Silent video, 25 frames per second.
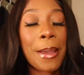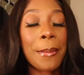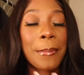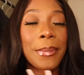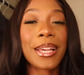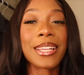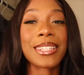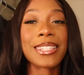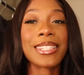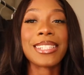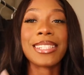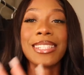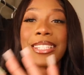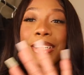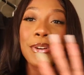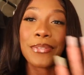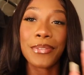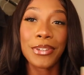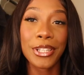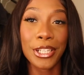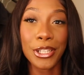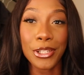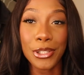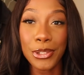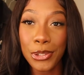because it's lit
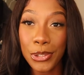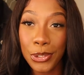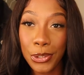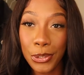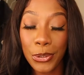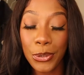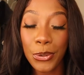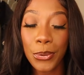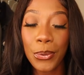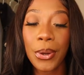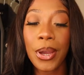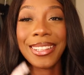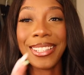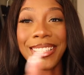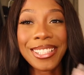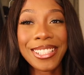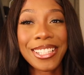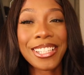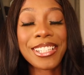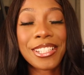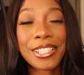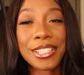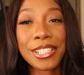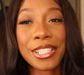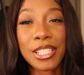over there too. Let's
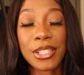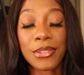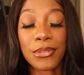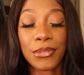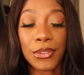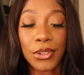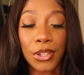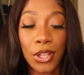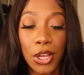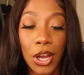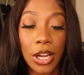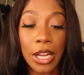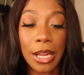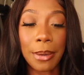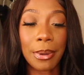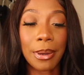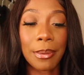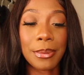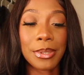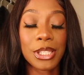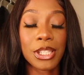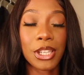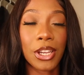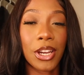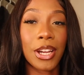get into this vlog. I'm
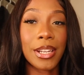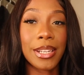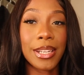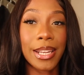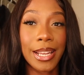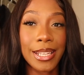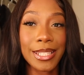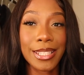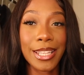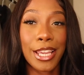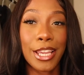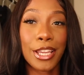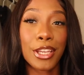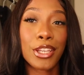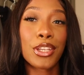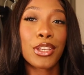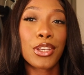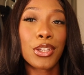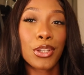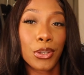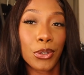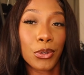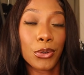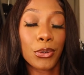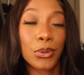coming to y'all nice and
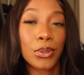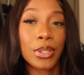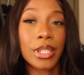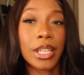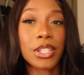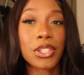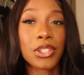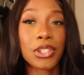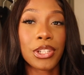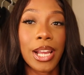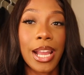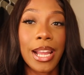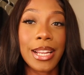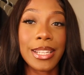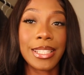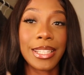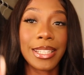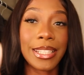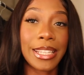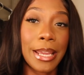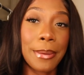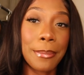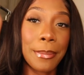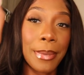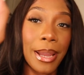cute. Yesterday, I did get